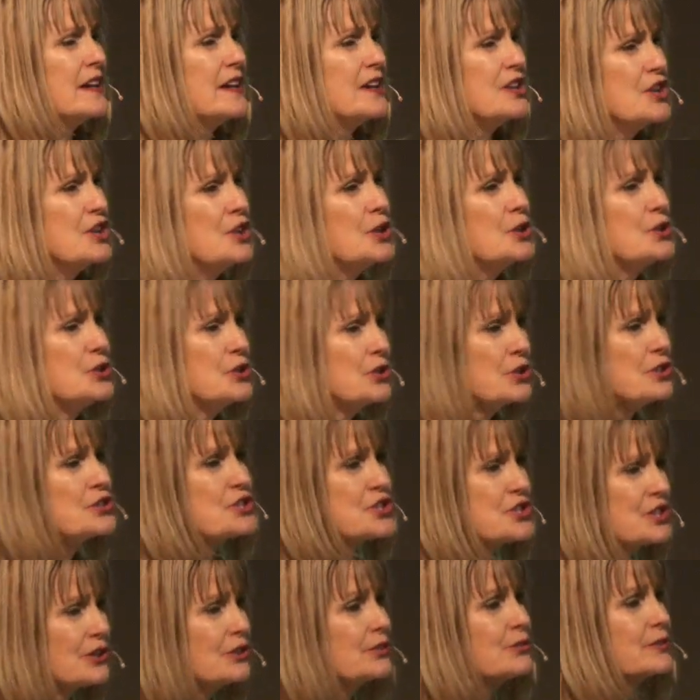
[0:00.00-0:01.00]
You know, your
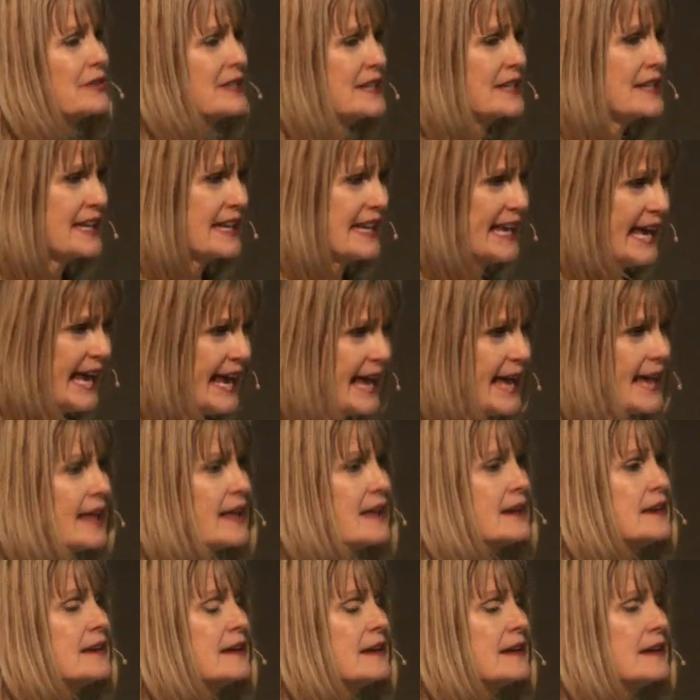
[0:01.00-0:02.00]
children
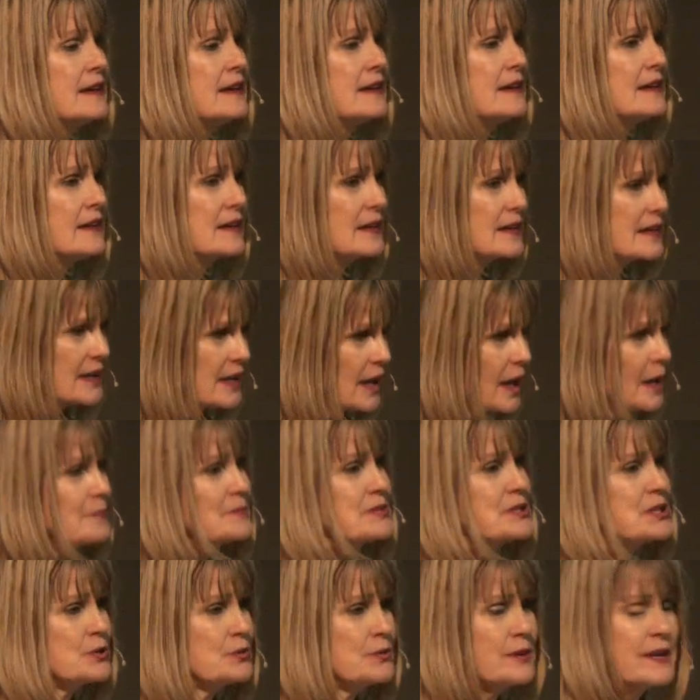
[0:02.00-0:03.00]
can come
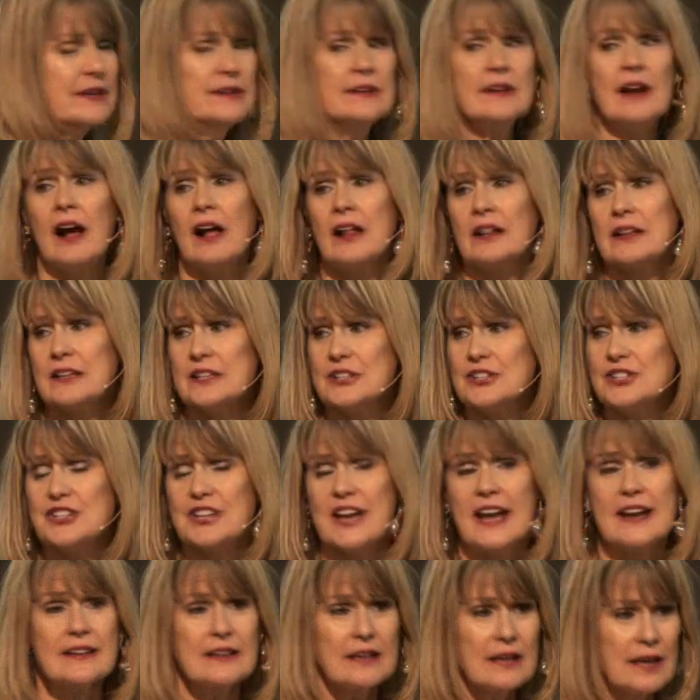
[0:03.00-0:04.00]
to a knowledge
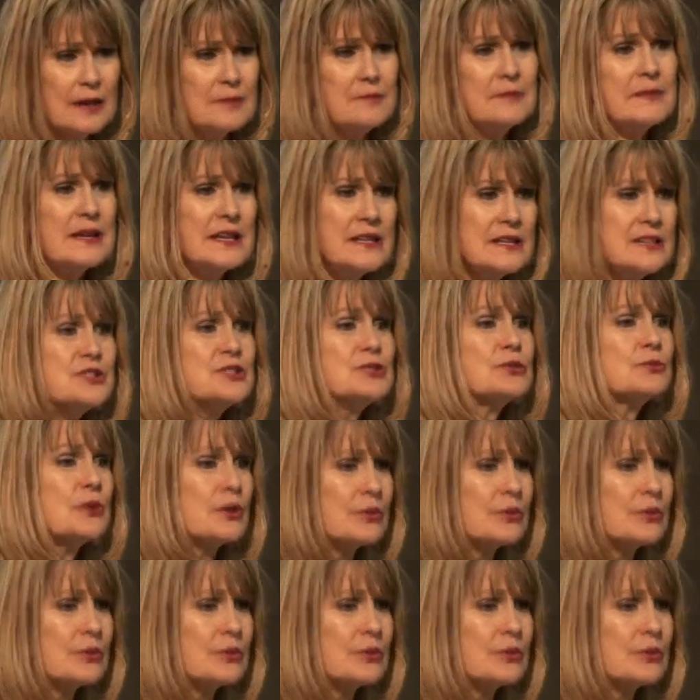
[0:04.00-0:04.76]
and come into a